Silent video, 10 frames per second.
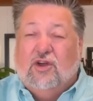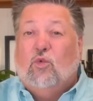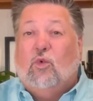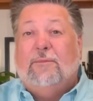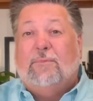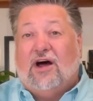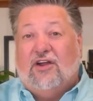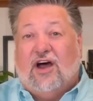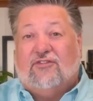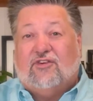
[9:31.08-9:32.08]
When
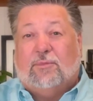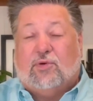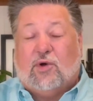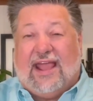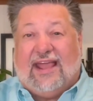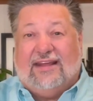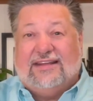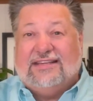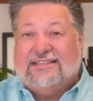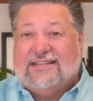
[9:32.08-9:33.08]
Bonhoeffer prayed,
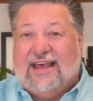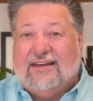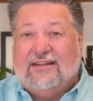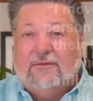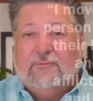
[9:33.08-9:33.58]
he said,